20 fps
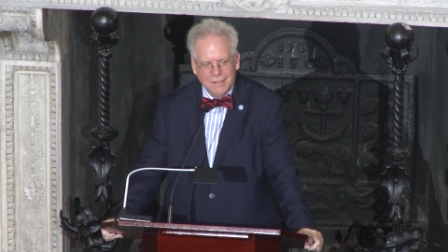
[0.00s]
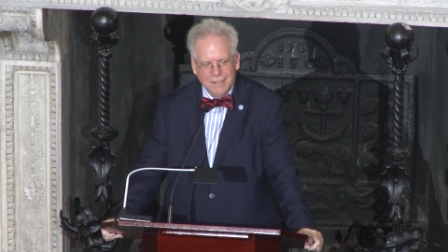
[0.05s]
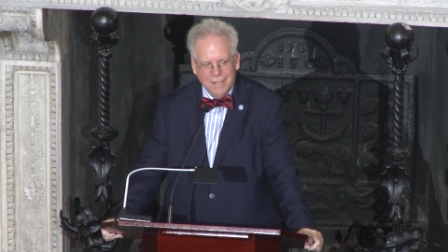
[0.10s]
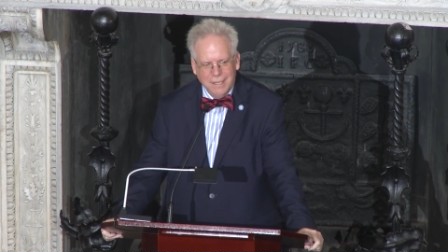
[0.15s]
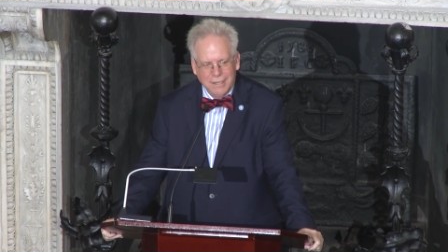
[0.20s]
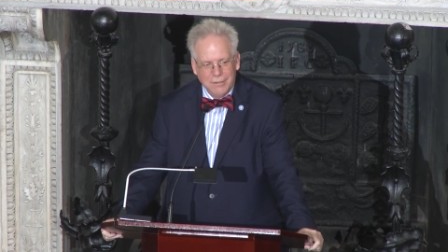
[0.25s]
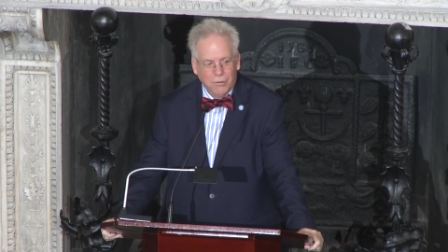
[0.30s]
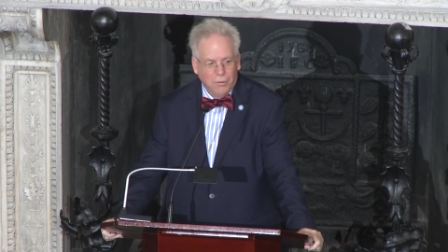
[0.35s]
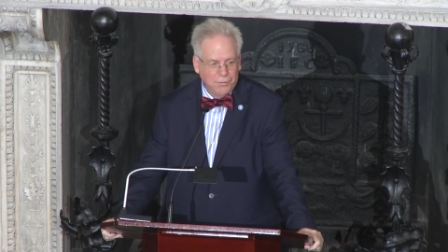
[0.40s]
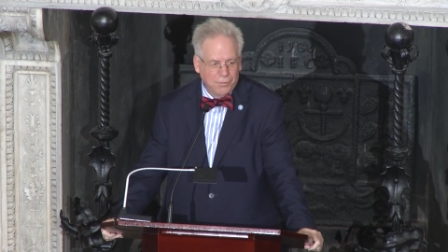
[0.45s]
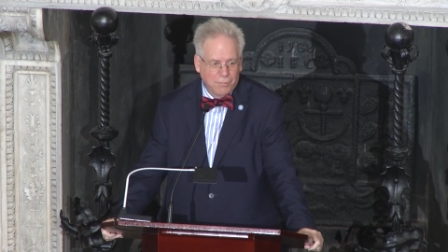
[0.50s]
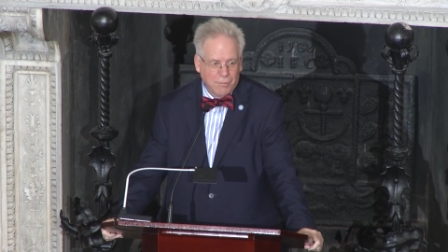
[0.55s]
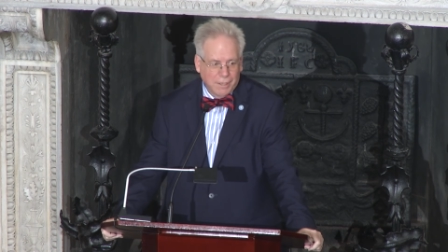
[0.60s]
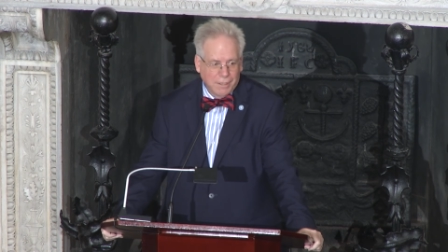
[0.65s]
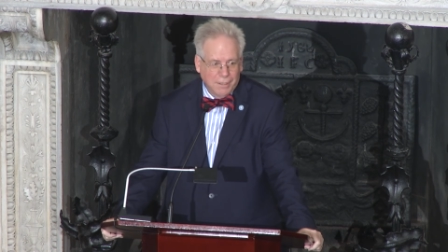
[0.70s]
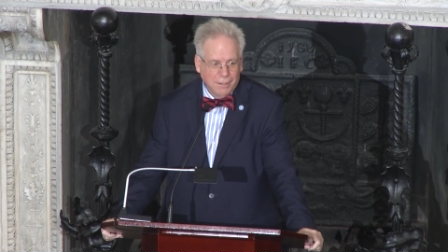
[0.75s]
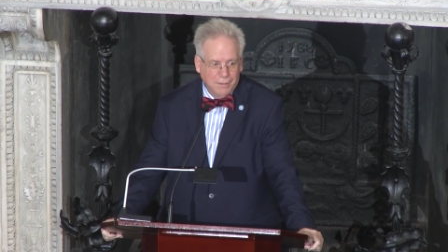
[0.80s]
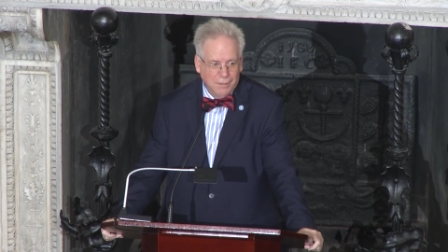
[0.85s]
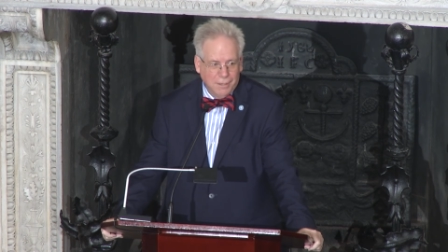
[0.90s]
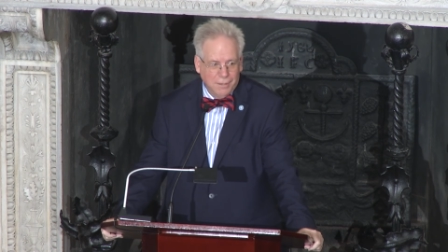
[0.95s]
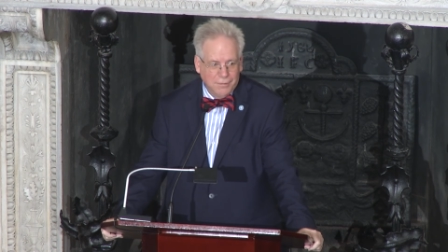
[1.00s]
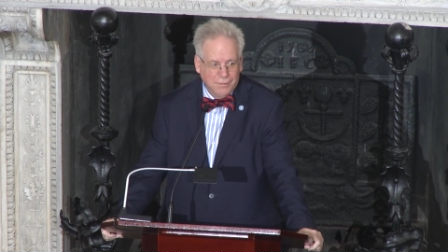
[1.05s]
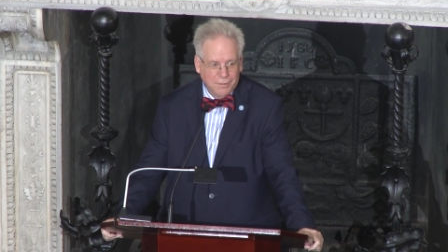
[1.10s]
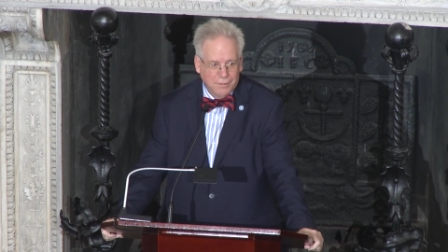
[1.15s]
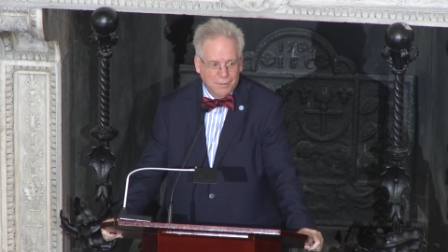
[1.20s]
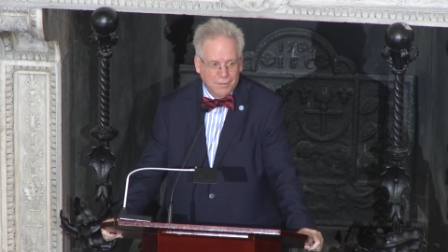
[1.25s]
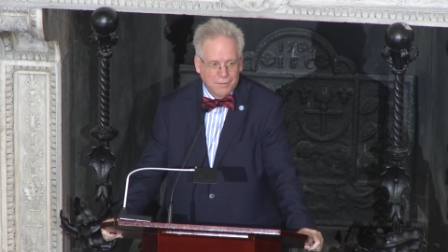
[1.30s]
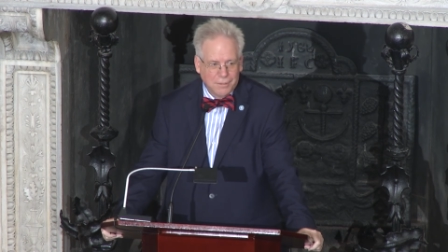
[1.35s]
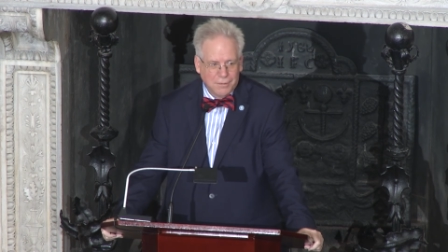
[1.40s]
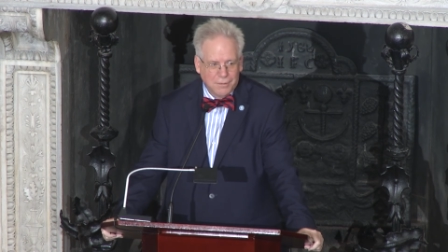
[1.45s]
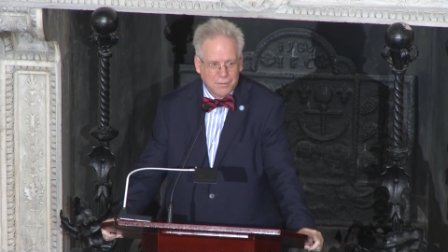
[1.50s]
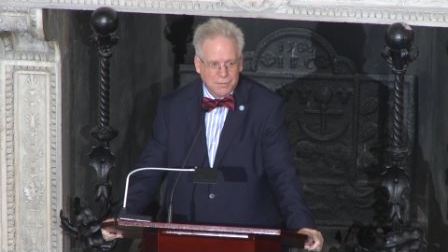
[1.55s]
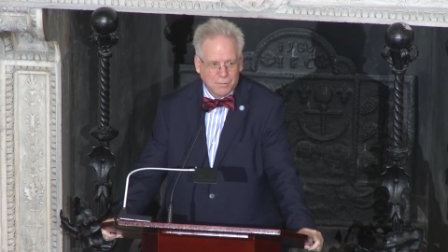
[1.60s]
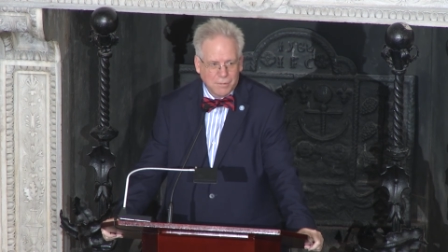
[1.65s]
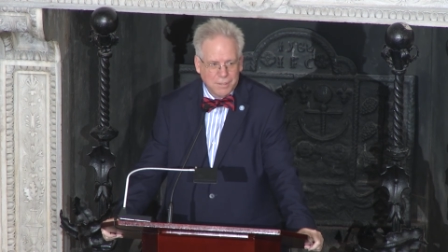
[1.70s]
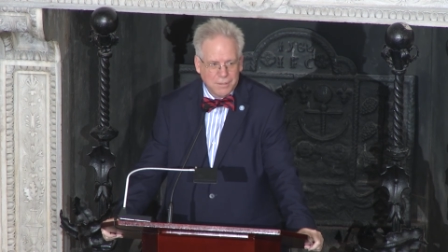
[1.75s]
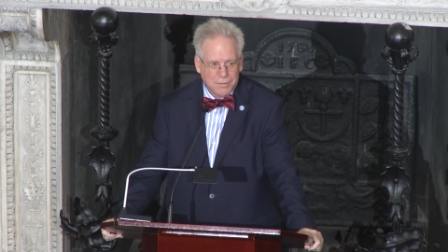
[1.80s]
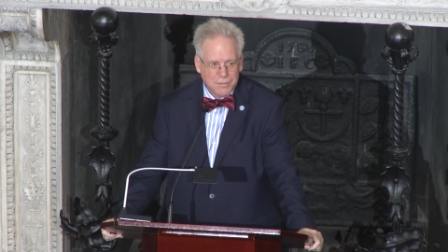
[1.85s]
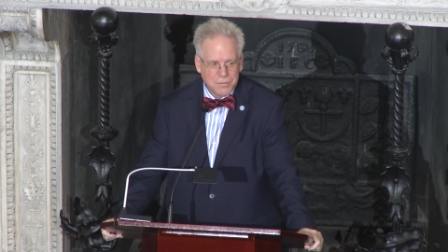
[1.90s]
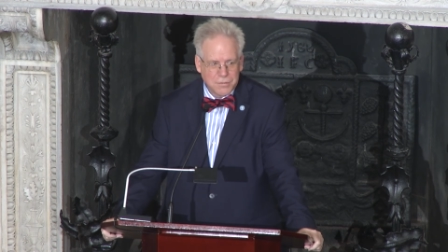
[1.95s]
And also recognizing that there is
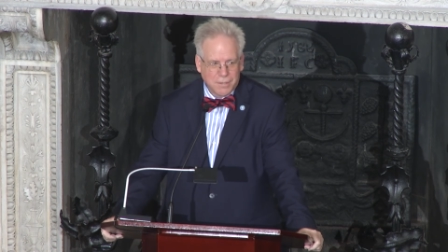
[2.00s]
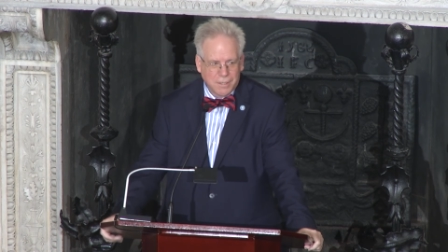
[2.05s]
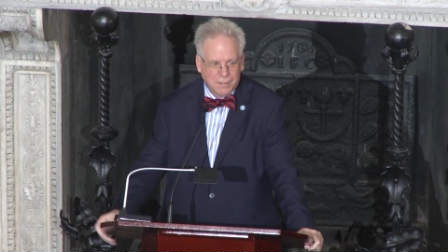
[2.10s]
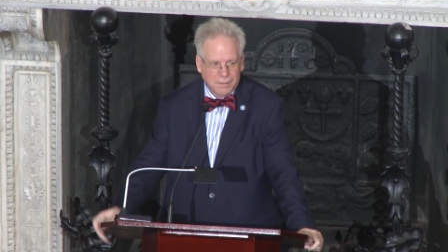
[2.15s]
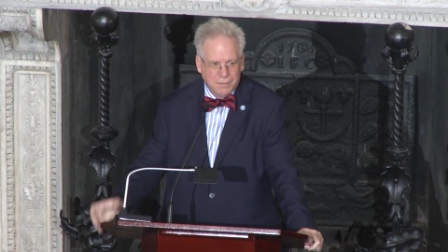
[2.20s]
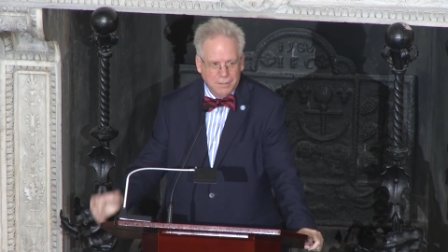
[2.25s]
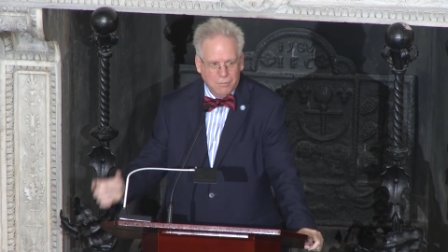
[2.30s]
greater strength